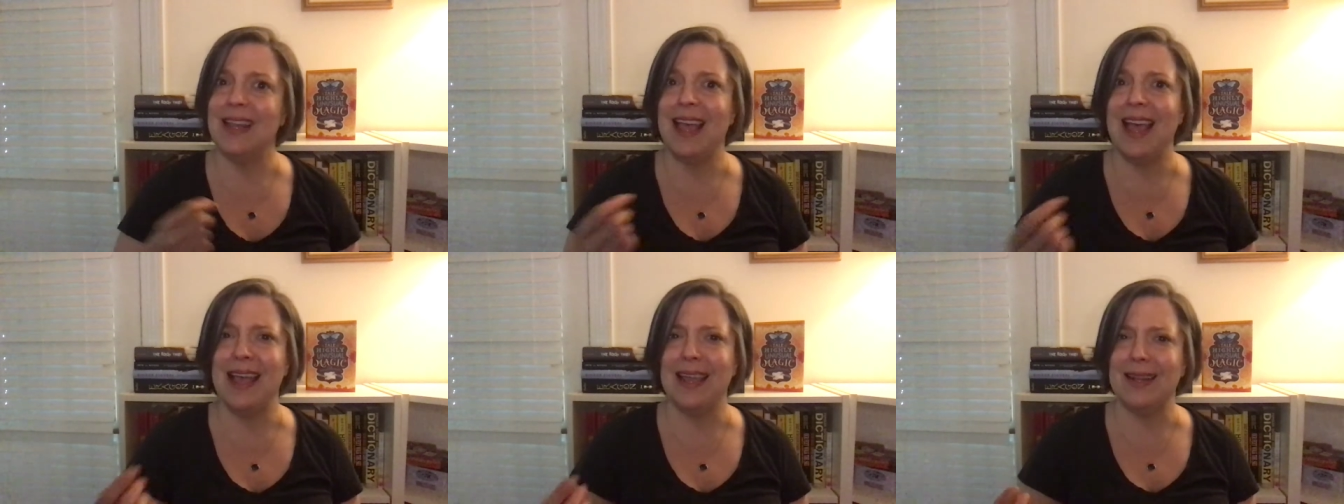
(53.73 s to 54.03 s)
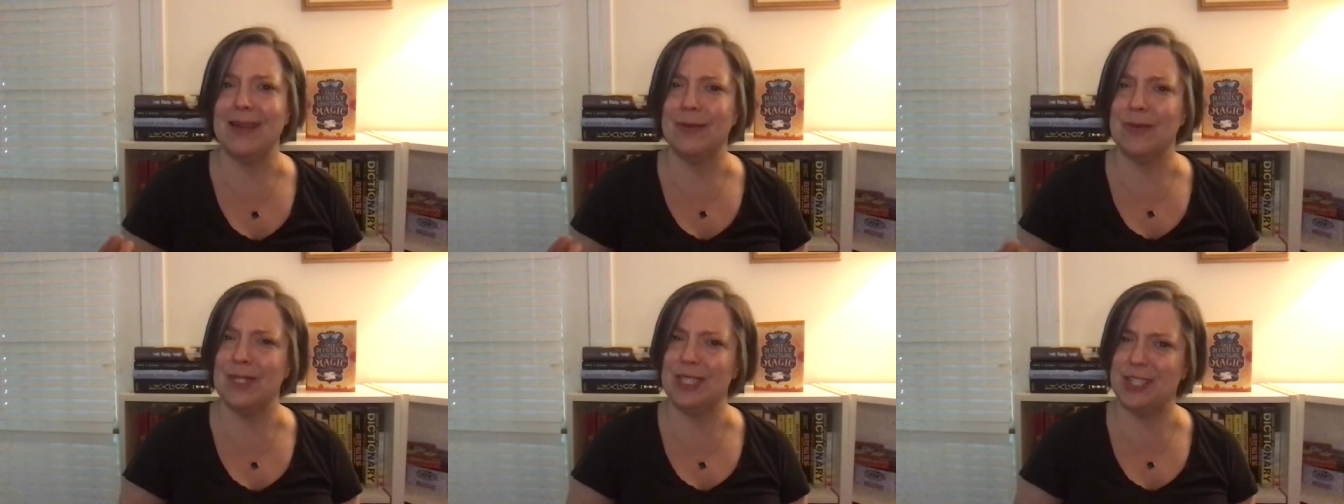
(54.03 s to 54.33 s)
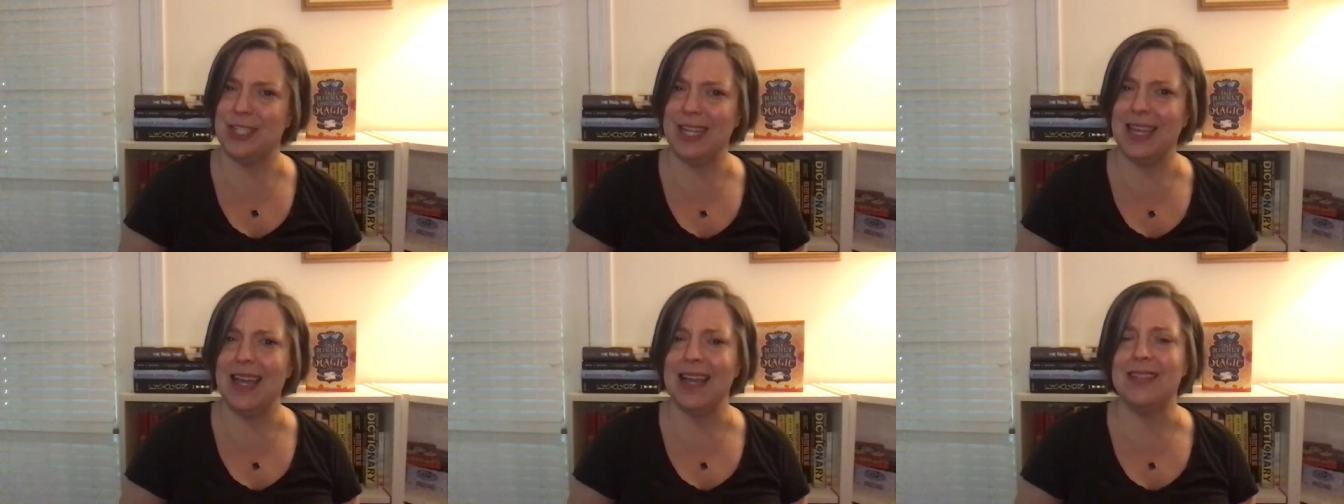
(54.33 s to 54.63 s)
And when
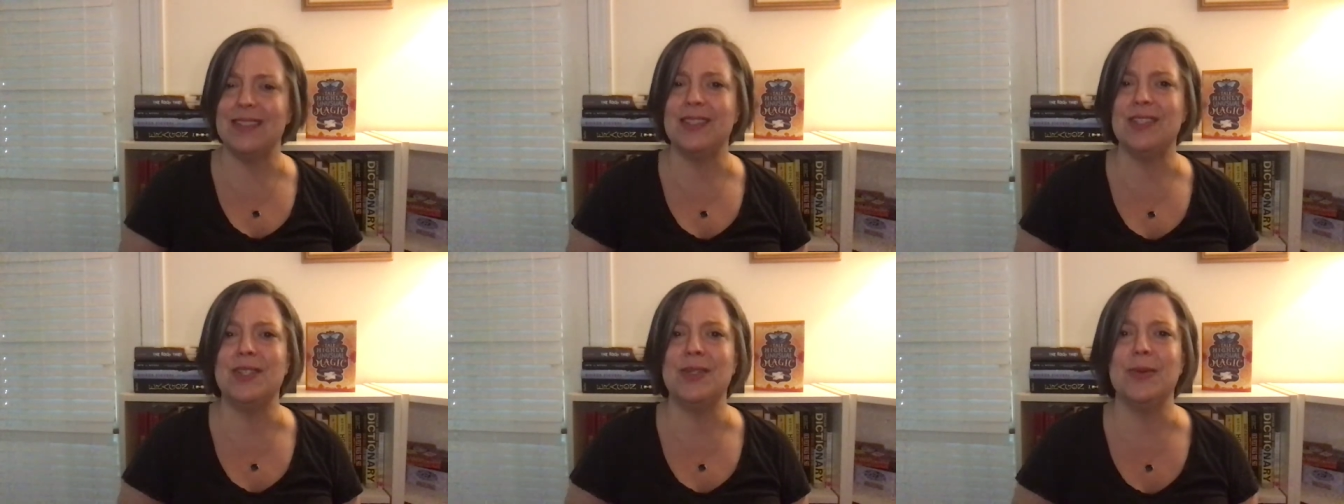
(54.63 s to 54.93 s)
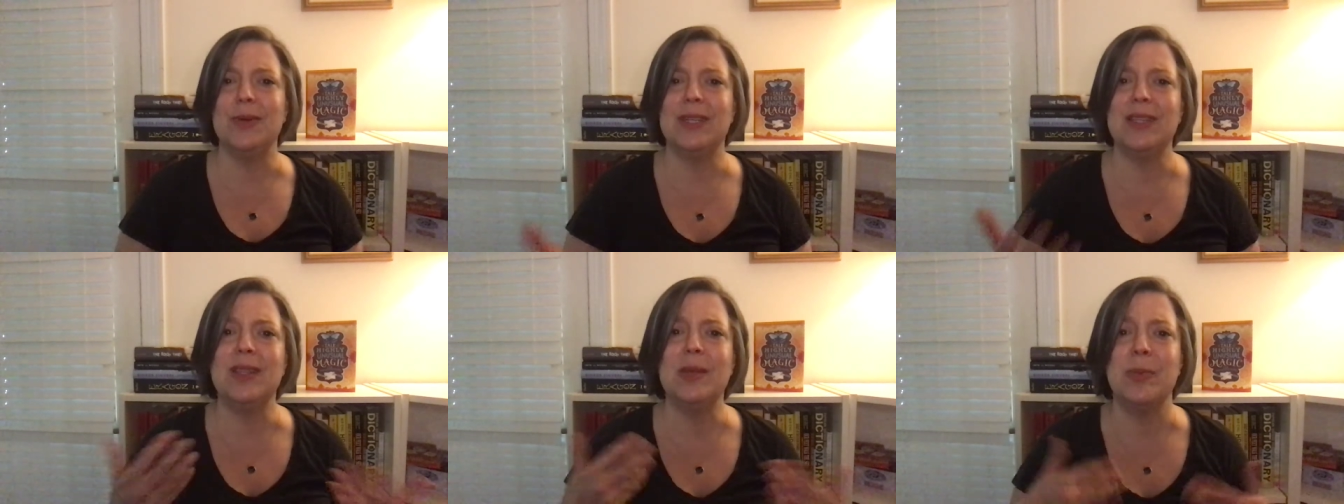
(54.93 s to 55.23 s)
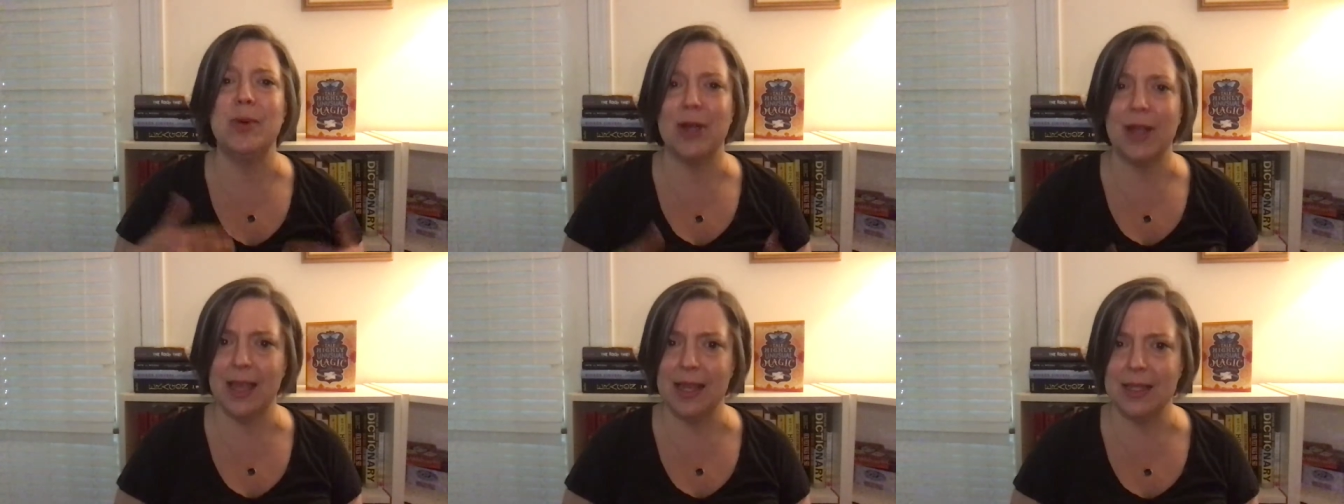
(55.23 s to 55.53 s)
she adds to it, the
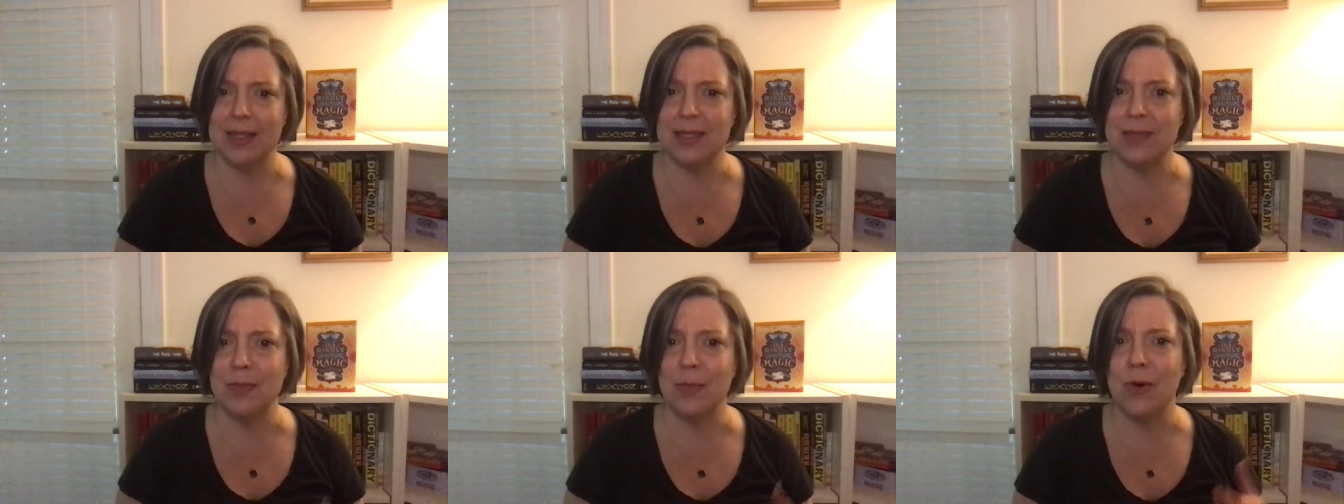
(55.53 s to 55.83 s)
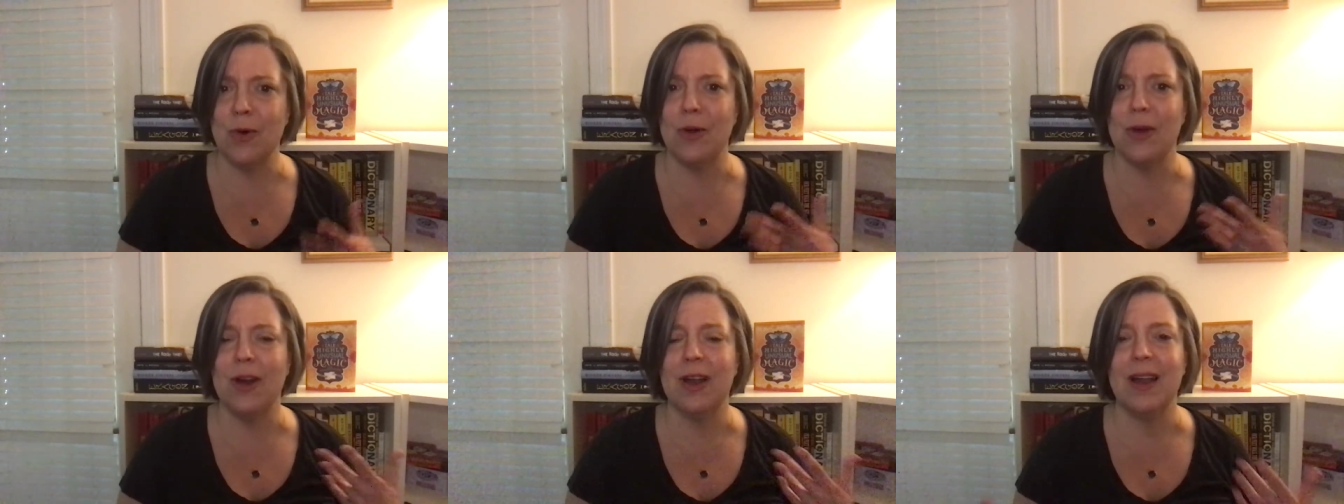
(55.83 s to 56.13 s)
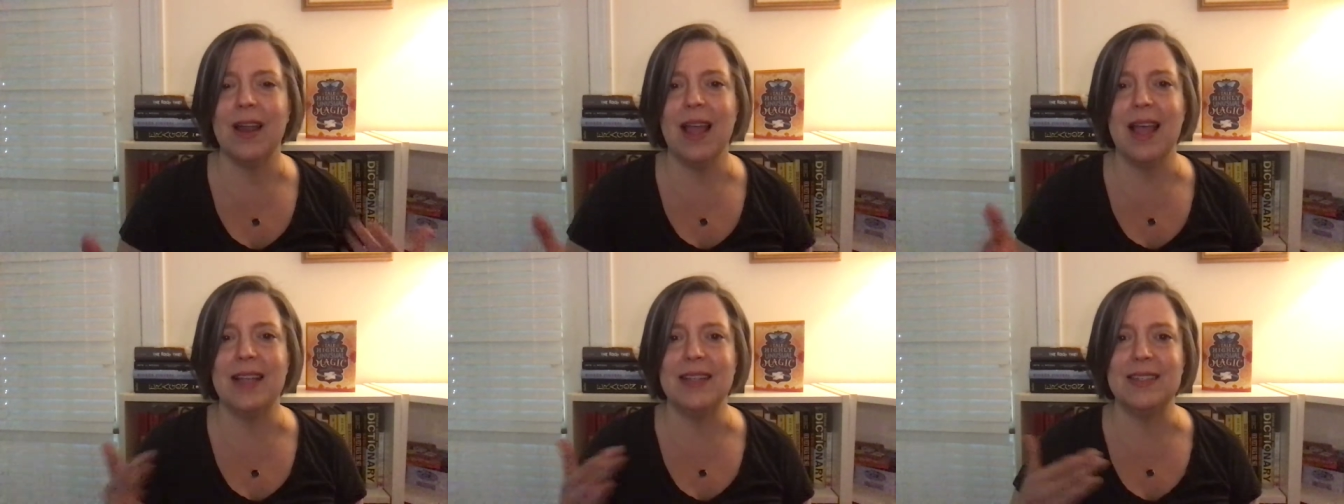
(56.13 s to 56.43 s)
book adds more.
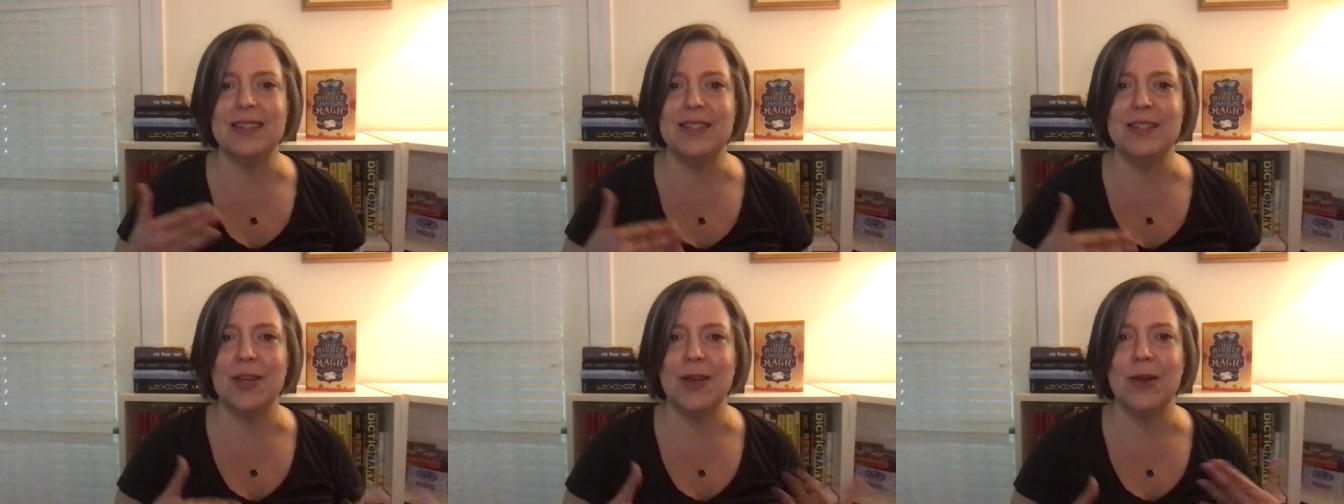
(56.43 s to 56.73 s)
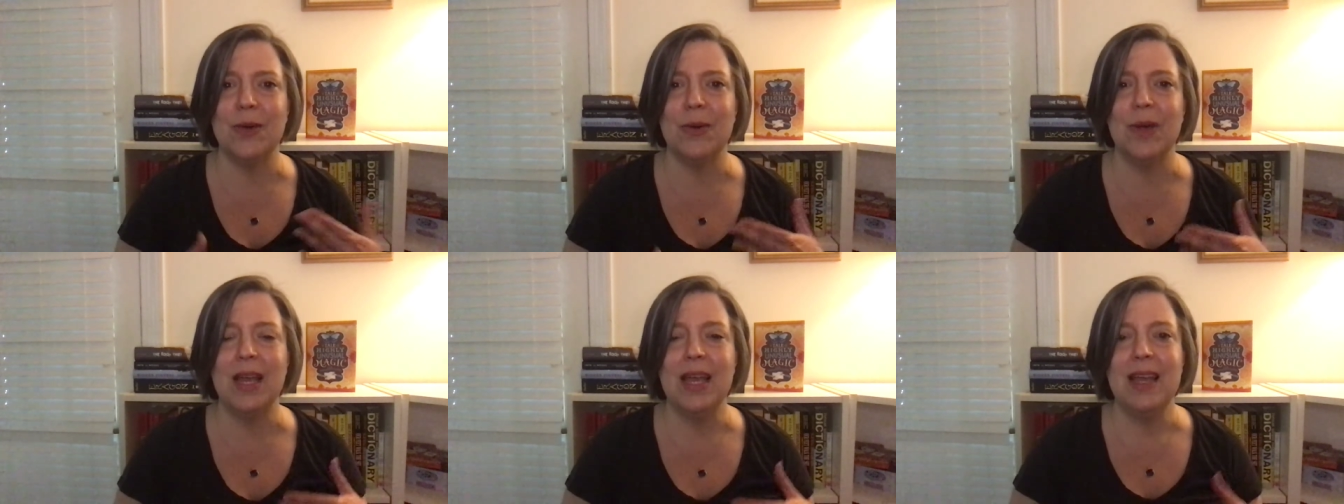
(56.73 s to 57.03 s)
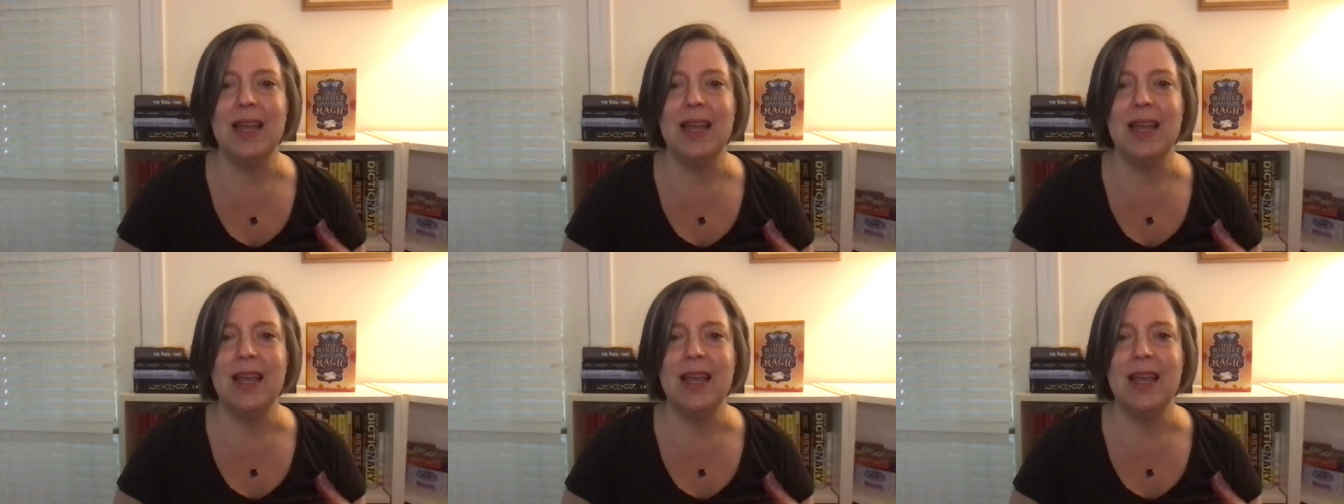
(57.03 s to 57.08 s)
And so